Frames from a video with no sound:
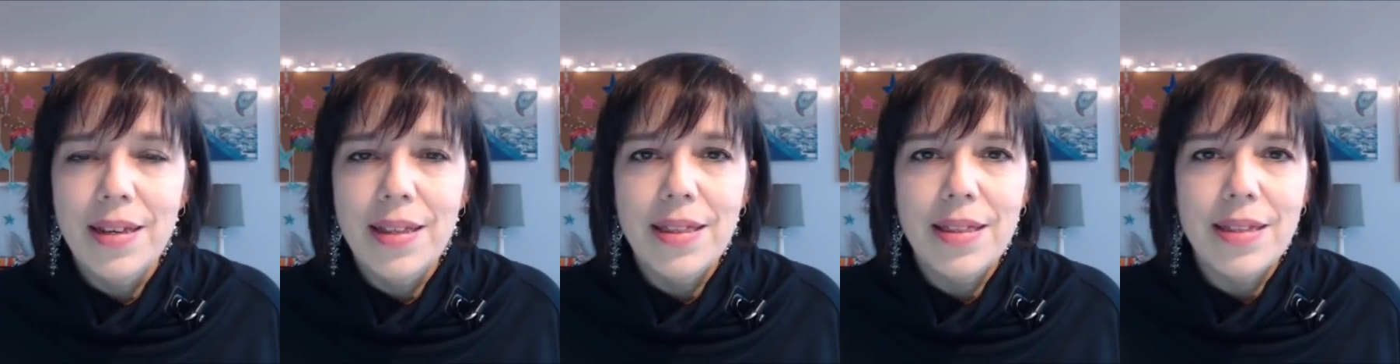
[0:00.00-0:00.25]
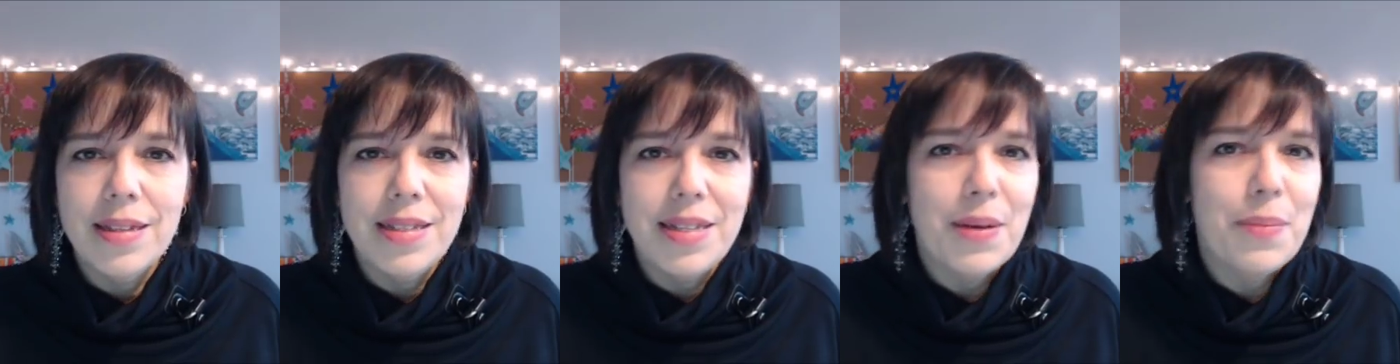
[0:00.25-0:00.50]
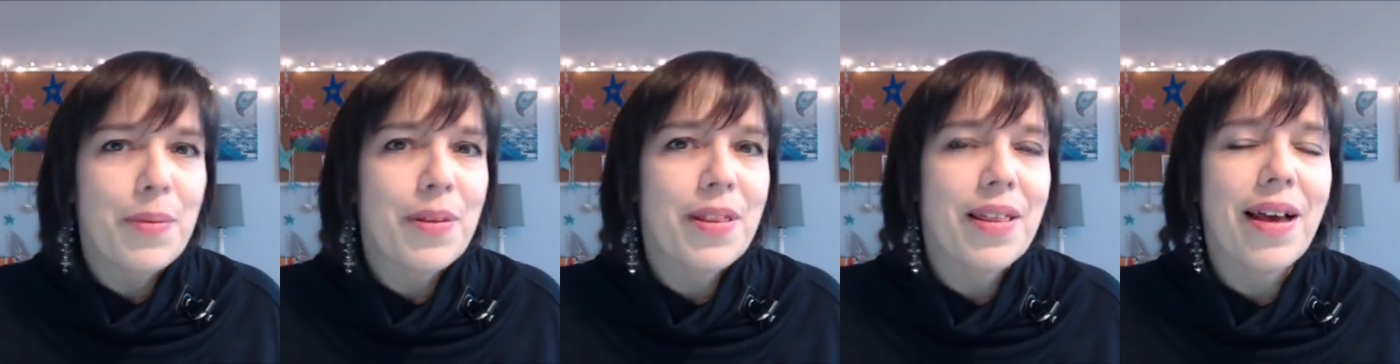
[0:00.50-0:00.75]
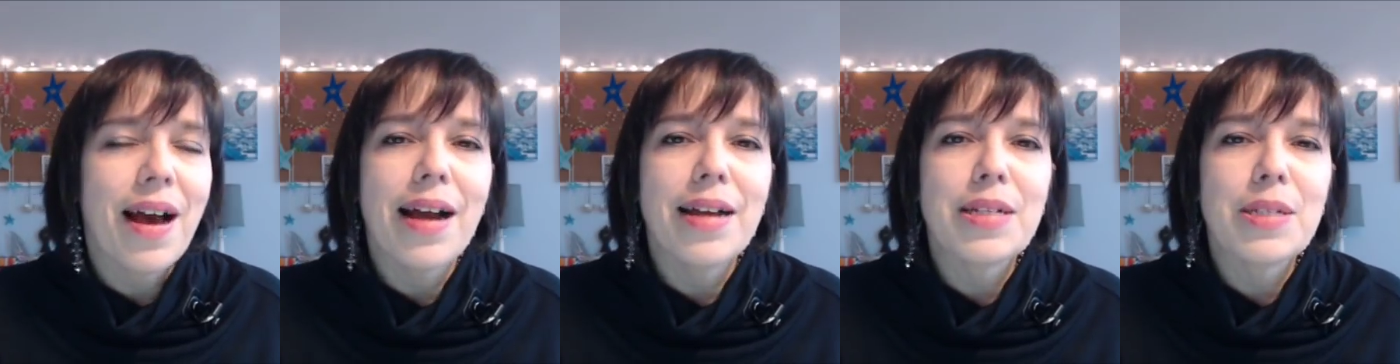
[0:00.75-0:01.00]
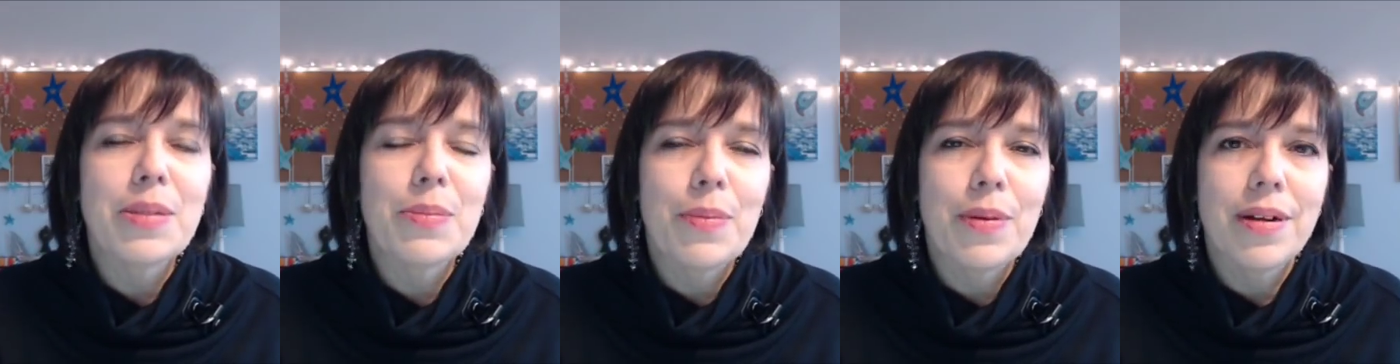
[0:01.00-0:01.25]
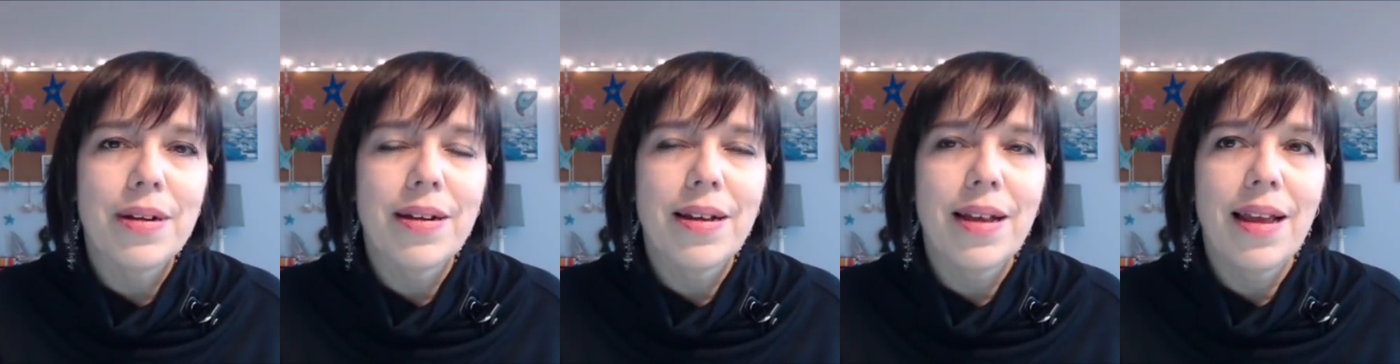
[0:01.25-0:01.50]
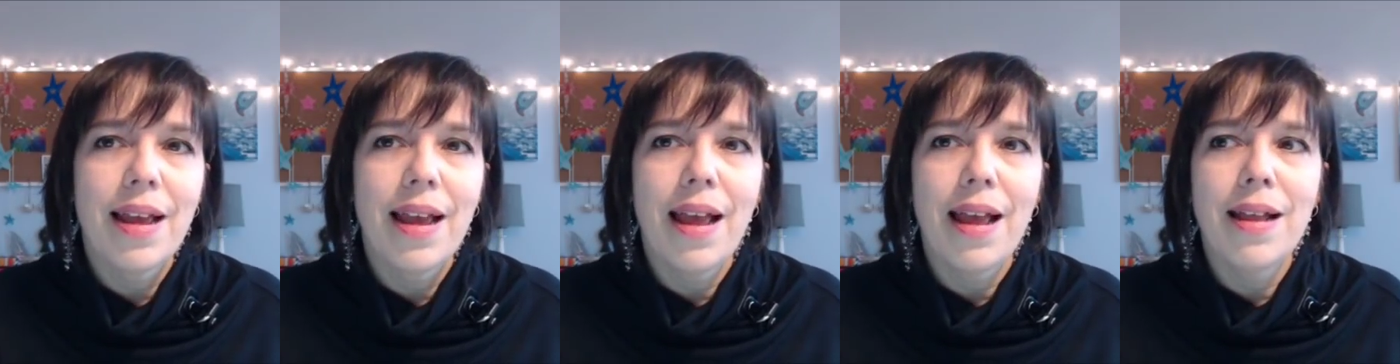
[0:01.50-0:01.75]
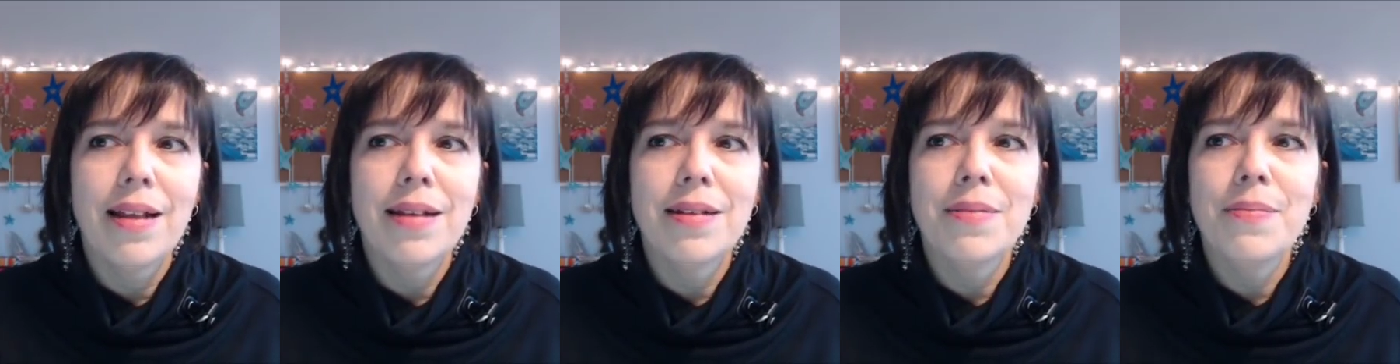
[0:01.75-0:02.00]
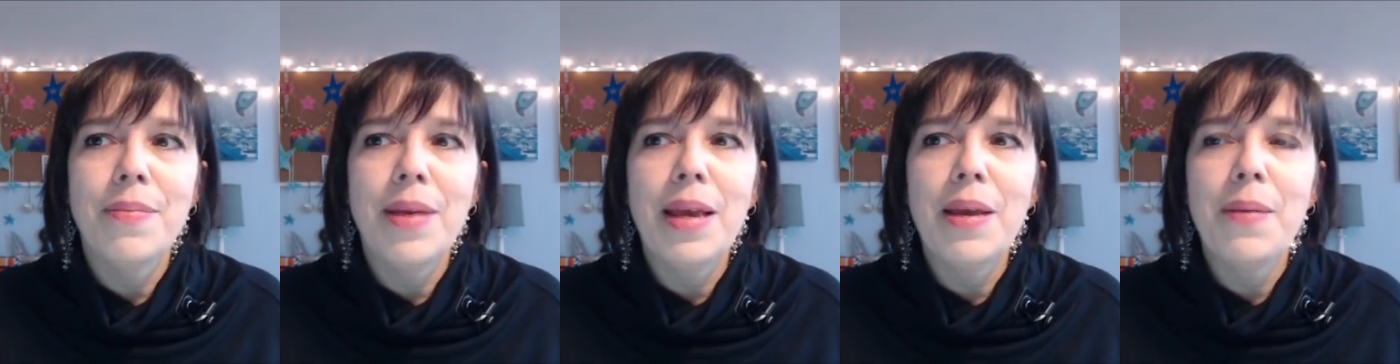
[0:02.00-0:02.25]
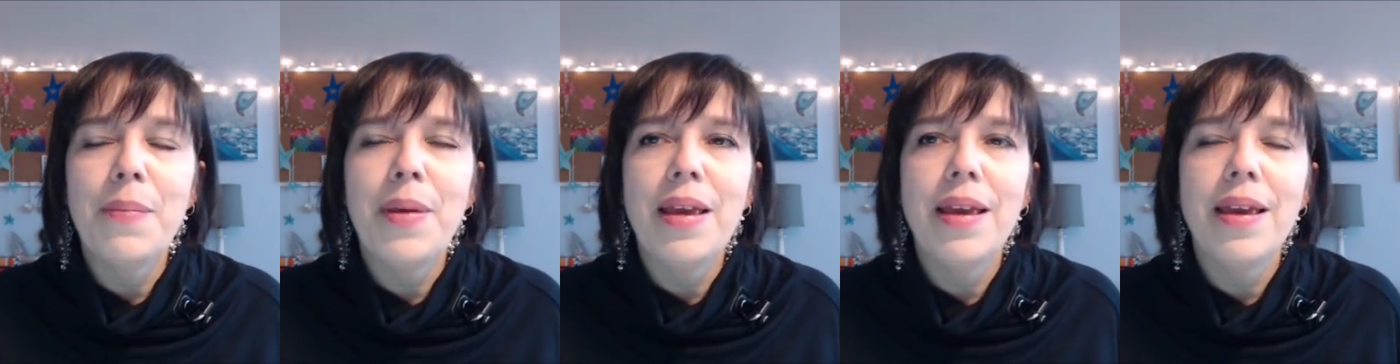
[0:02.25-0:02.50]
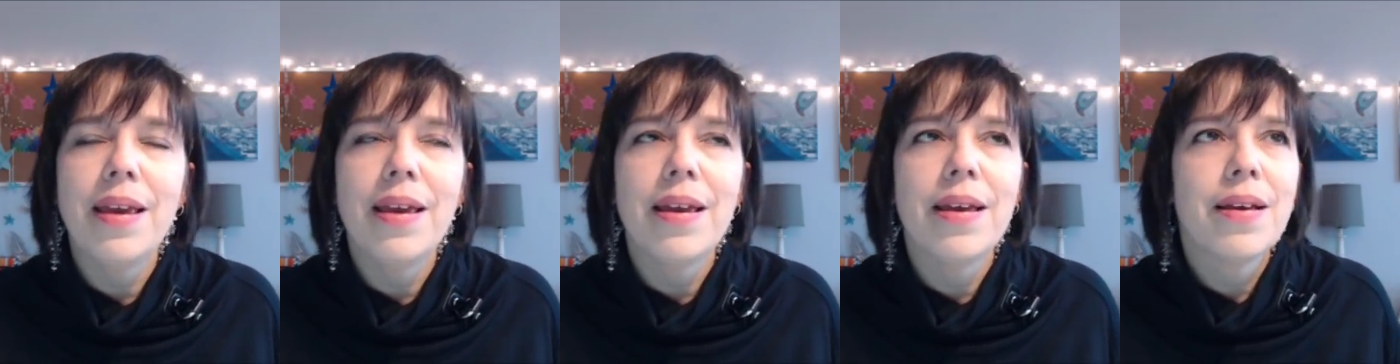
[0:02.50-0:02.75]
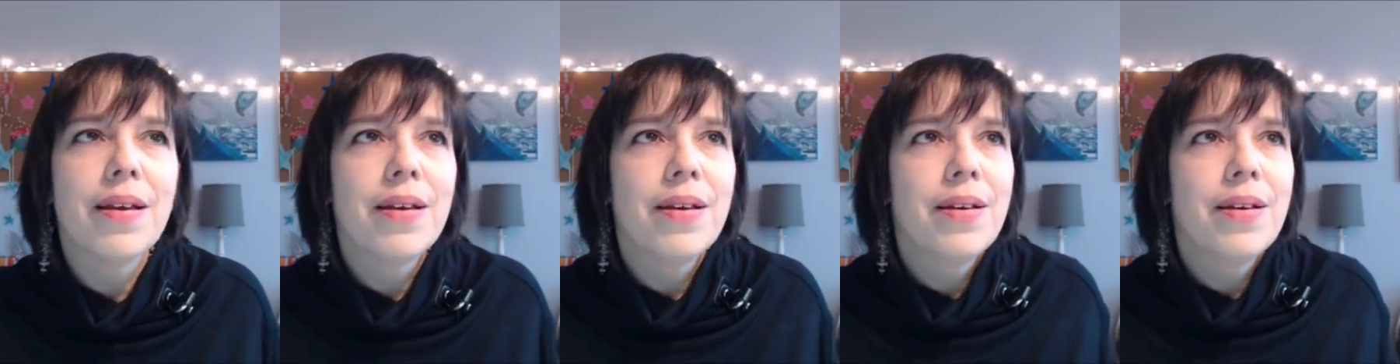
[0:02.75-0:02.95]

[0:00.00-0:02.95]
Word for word: the tip of the iceberg and maybe